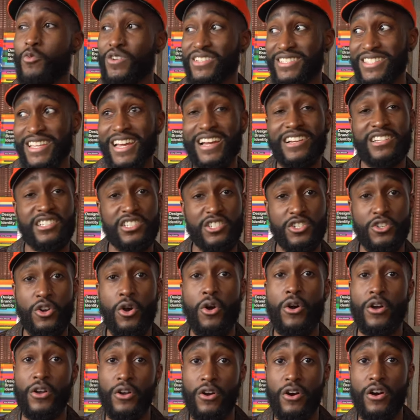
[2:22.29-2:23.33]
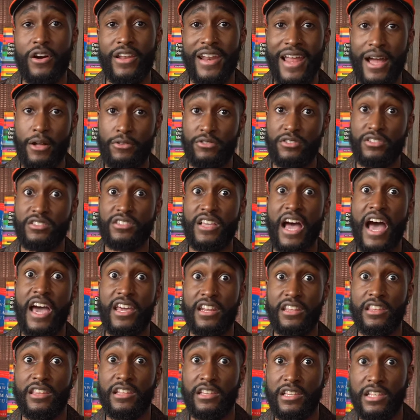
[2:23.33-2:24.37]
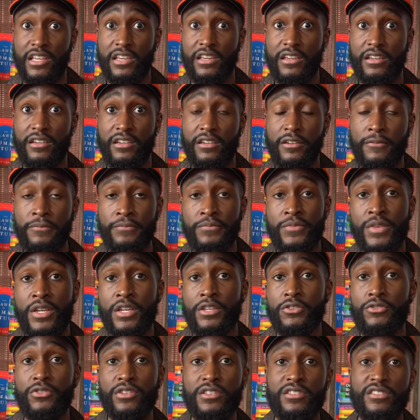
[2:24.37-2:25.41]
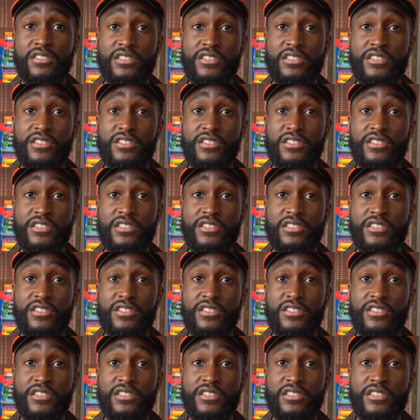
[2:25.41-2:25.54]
what's actually going on outside of the league. You can